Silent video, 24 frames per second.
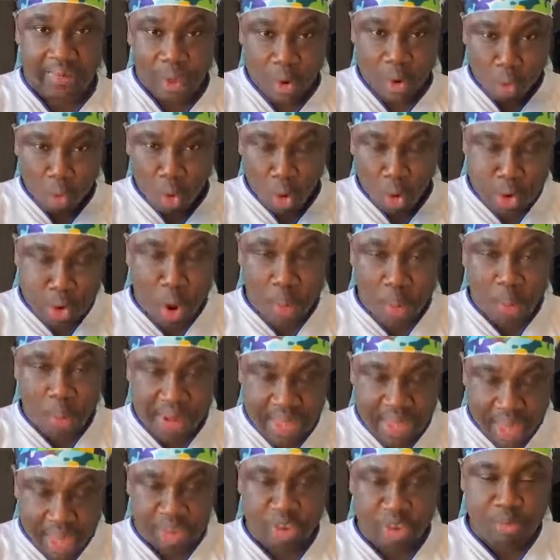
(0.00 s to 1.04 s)
only a more year,
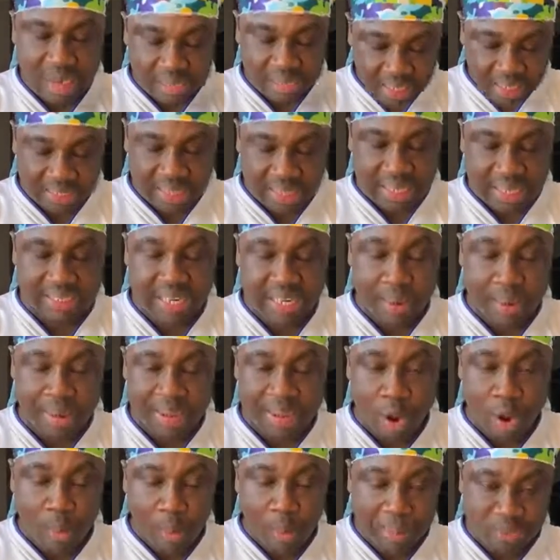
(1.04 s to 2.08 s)
you must say, and send a bear
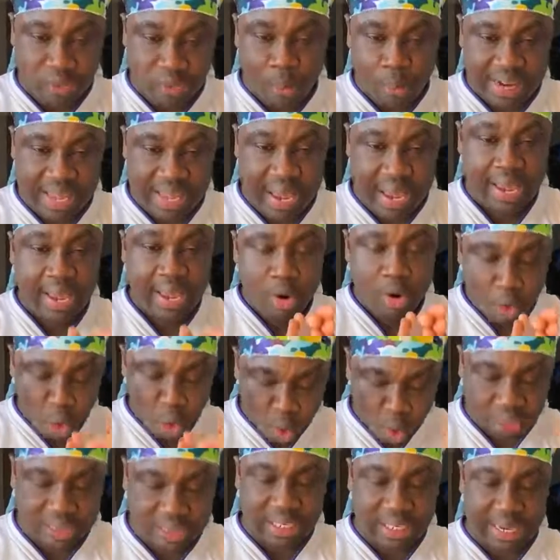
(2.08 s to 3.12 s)
more person here
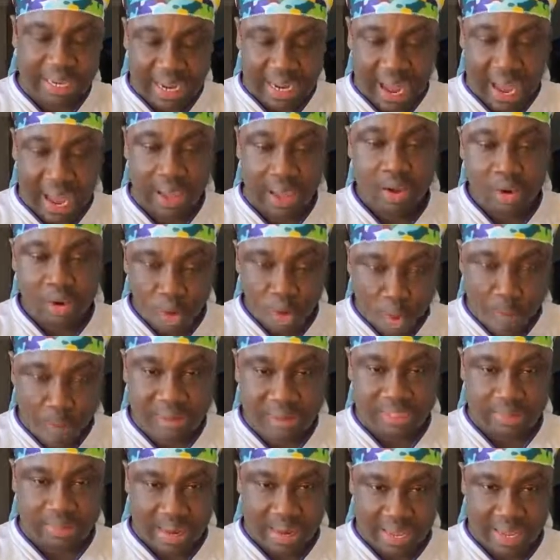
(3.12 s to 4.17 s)
cross checking out, or meet
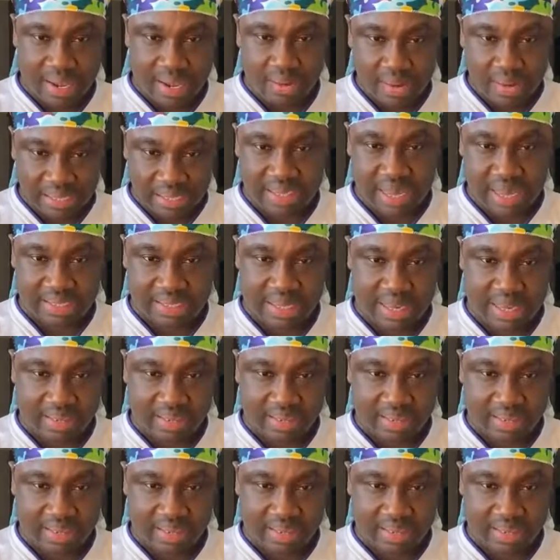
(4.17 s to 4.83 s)
my what I say,